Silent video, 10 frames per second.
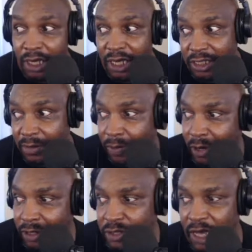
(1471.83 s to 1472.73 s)
It's
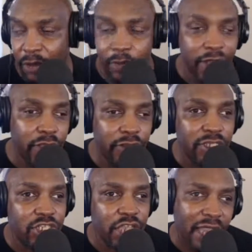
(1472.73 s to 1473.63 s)
important so that way you can
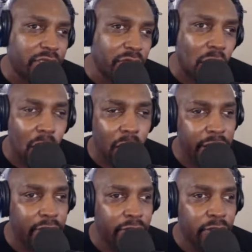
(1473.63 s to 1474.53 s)
check your
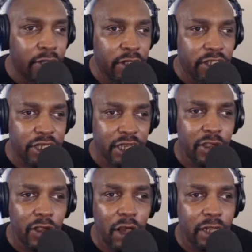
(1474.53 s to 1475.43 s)
audio. Check
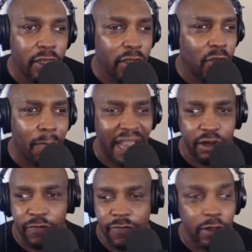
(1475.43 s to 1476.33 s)
your audio and go
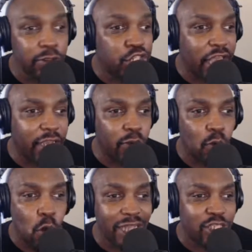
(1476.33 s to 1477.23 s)
microphone check
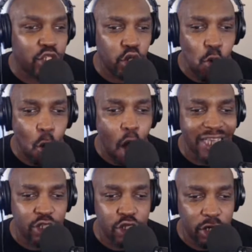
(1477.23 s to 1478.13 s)
1 2
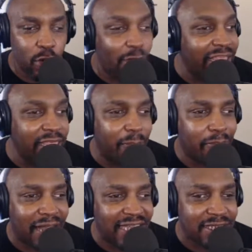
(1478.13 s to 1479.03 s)
1 2 in the
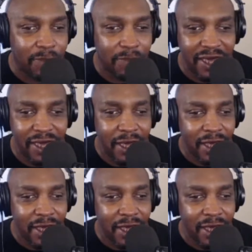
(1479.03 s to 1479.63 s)
place to be.